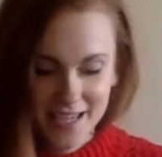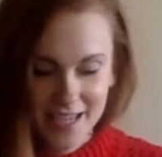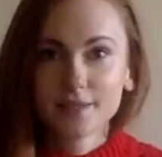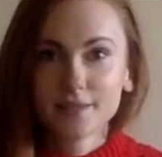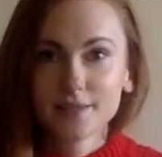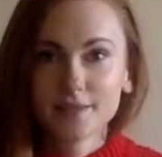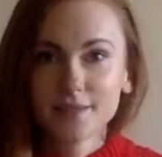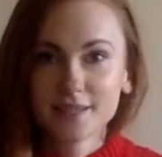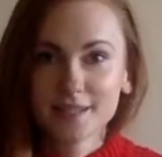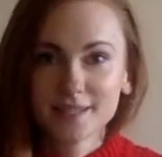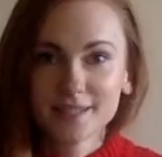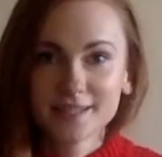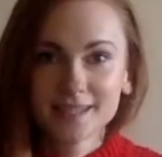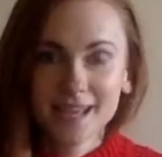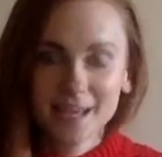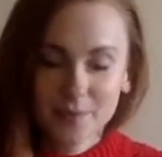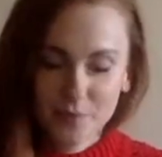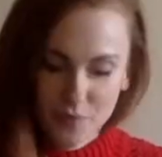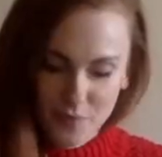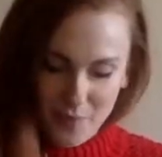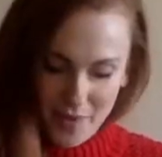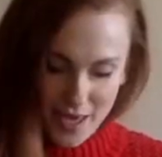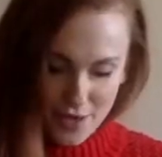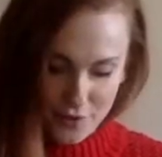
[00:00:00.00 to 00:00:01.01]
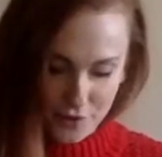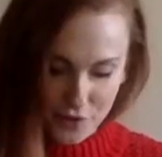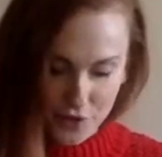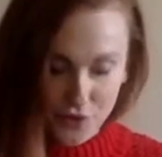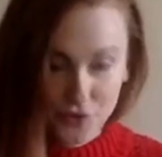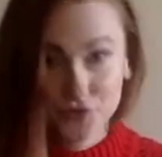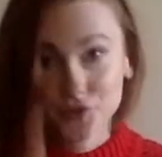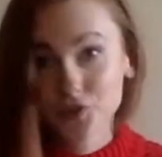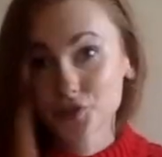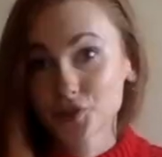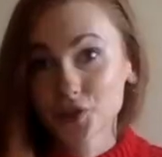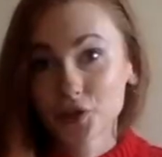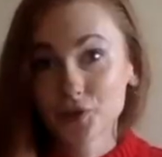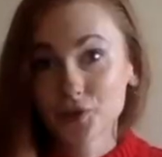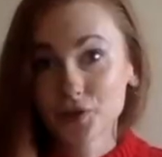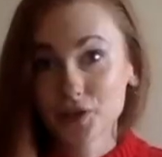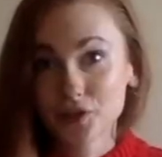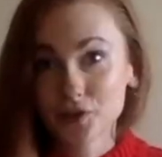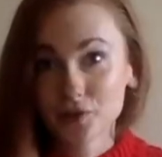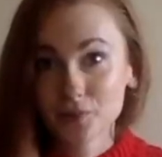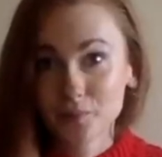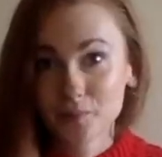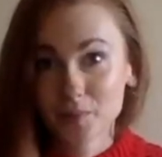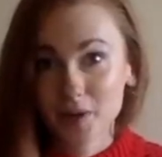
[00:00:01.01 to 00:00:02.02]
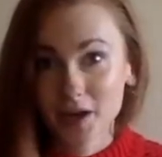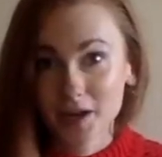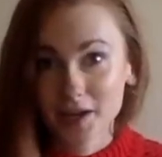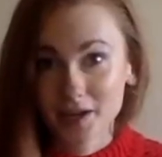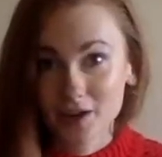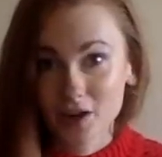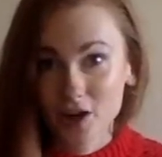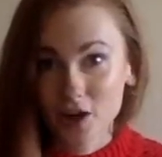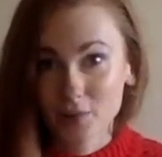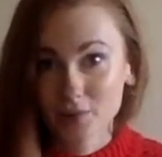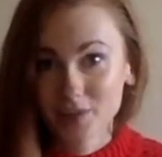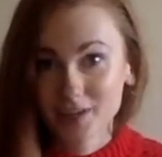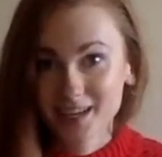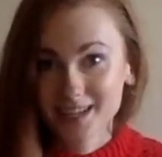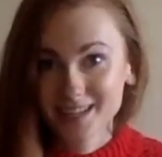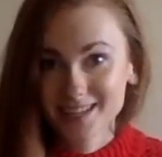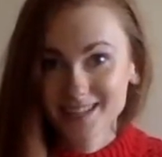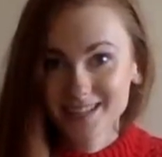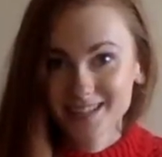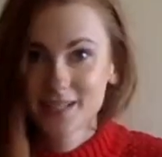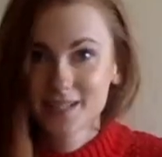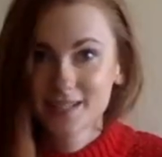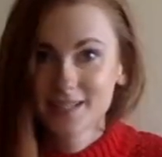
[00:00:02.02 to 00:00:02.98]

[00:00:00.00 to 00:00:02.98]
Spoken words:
The same amount of sodium bicarbonate,